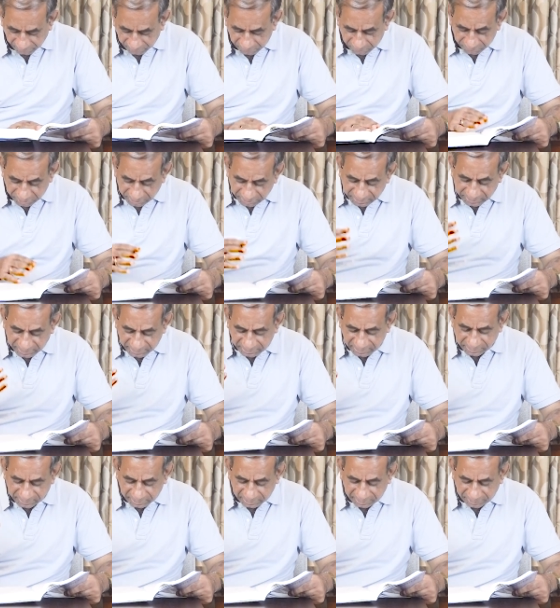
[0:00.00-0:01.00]
So she
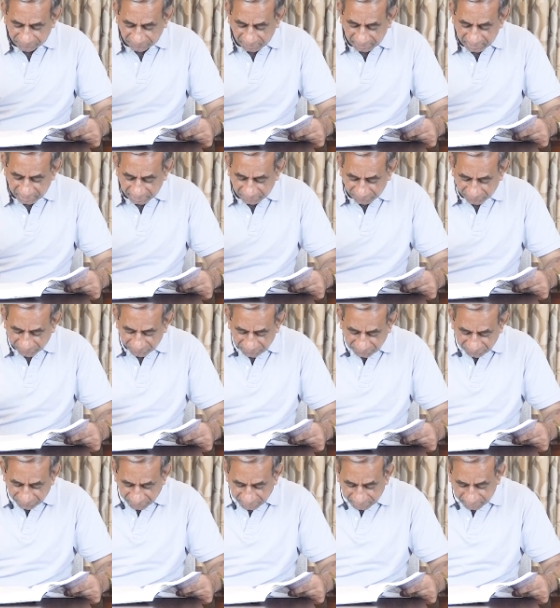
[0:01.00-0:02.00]
sees the divine love
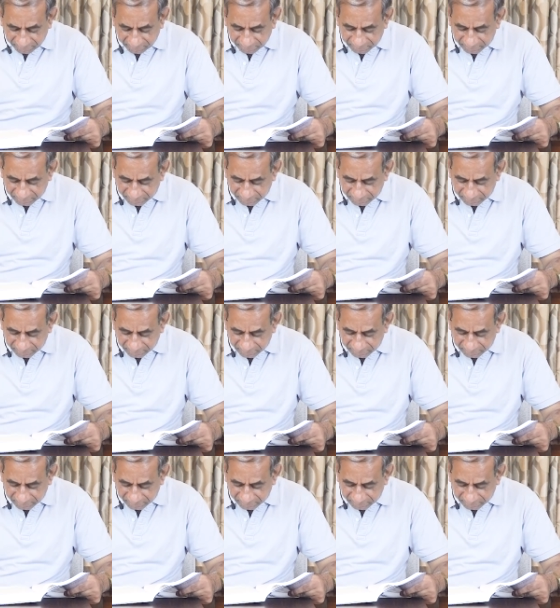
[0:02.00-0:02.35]
everywhere.